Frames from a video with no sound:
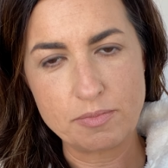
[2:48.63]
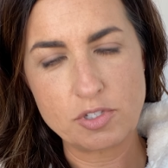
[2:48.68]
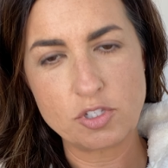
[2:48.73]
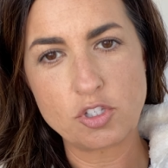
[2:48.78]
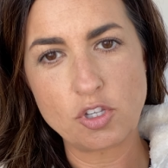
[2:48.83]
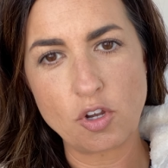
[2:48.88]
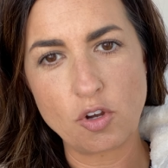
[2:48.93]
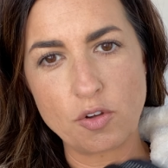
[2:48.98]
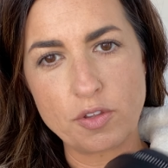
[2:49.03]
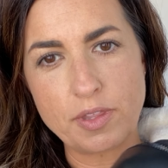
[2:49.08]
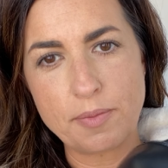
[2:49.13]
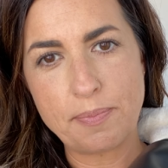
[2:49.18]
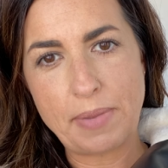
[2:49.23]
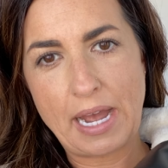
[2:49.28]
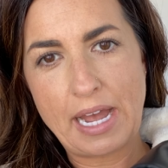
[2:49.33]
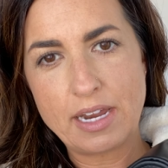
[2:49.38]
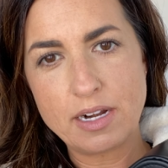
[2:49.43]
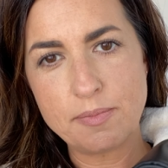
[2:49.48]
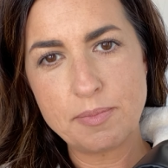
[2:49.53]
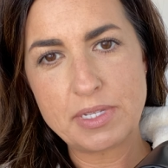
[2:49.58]
So the
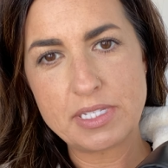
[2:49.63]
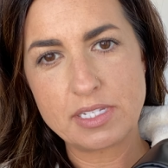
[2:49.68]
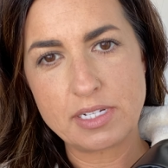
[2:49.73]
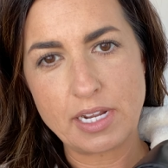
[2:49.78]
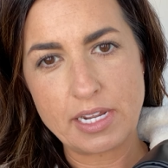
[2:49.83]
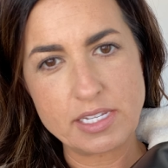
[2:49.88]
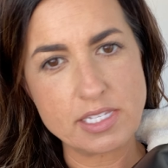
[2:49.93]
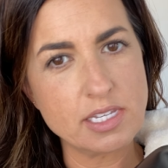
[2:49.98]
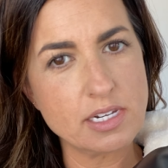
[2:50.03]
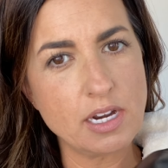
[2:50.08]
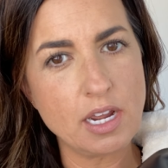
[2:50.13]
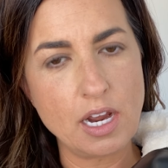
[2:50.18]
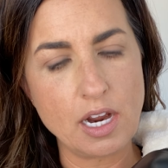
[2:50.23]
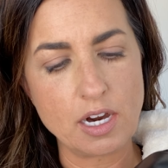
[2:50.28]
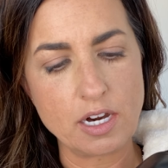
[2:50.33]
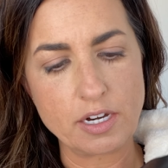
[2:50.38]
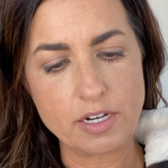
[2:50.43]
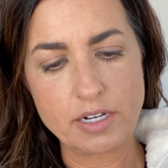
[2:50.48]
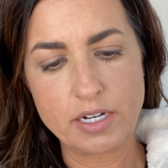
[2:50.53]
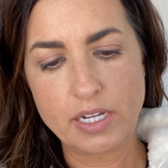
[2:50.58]
bottom is nice and
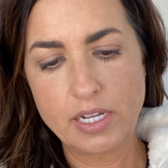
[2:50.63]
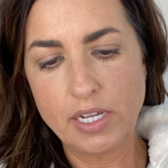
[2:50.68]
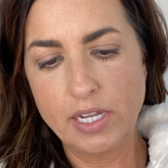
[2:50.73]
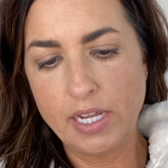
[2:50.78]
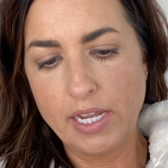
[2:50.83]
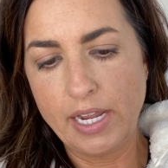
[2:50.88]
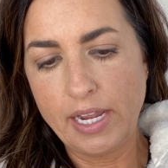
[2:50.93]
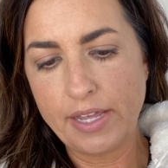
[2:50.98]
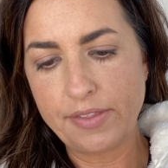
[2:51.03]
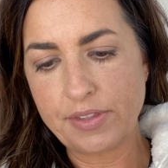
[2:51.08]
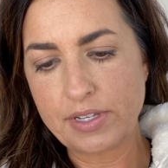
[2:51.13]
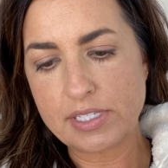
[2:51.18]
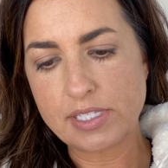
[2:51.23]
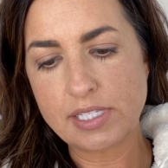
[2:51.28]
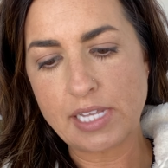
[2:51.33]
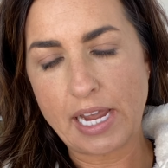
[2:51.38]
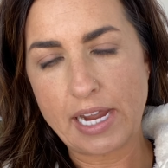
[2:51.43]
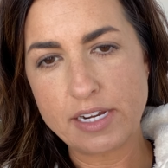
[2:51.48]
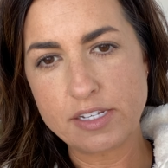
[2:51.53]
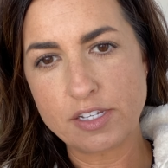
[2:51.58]
hard and the
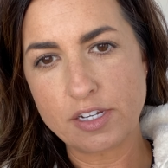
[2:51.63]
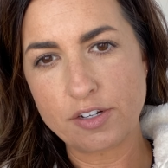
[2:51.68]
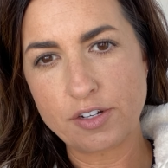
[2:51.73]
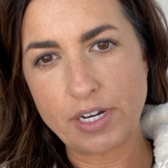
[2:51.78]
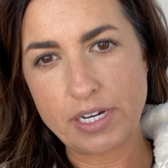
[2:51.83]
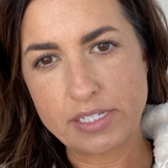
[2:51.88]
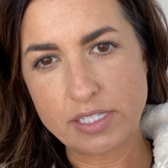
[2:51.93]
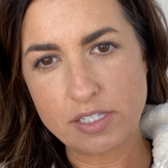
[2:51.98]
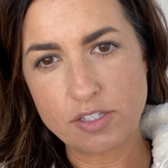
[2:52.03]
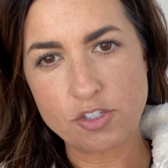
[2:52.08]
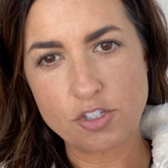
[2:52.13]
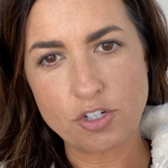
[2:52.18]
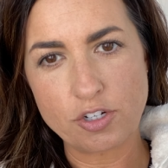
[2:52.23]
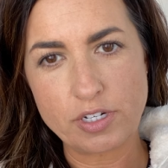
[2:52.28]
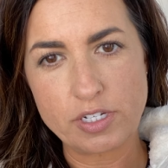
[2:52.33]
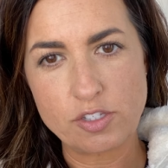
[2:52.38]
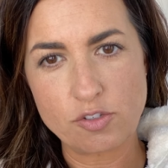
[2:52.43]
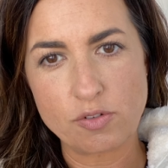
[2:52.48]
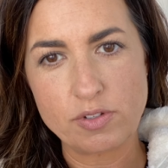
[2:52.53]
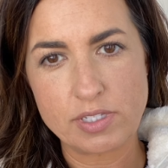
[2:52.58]
sides are nice and
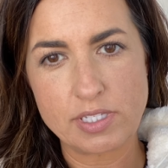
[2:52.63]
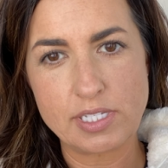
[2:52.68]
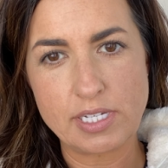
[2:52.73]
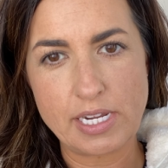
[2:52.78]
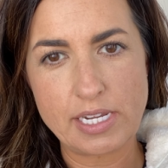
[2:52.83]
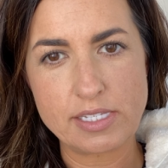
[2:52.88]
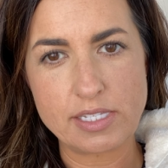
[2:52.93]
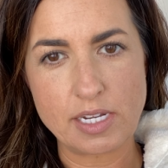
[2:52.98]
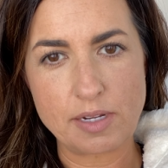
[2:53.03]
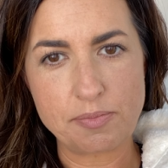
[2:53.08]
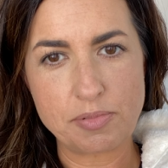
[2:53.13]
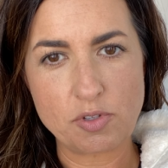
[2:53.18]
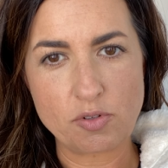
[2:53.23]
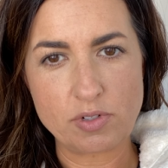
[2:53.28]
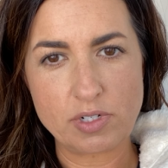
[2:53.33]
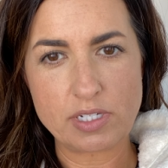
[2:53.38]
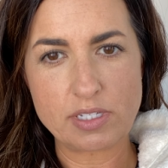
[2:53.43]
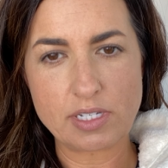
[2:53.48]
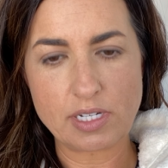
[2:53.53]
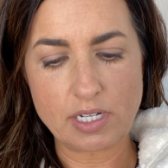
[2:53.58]
sturdy so it stays up so
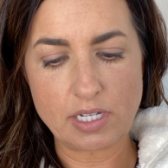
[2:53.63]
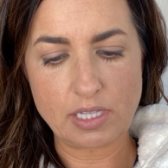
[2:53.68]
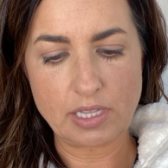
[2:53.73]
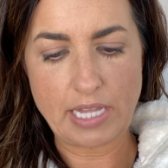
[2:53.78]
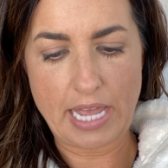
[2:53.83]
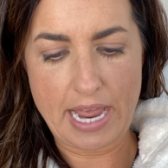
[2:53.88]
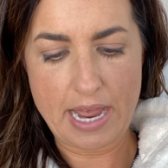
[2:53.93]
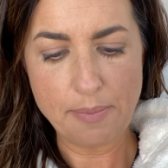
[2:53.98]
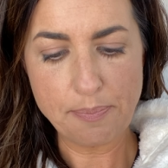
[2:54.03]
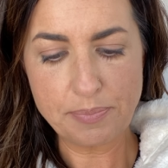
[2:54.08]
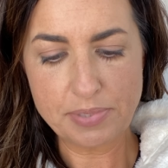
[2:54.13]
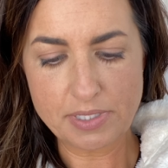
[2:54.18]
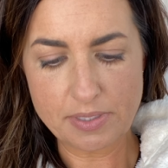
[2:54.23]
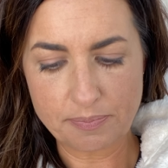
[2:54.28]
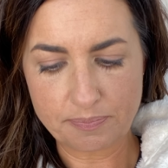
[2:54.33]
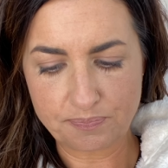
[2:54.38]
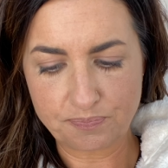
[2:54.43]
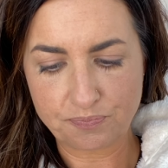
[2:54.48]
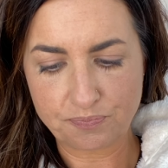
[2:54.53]
it doesn't collapse.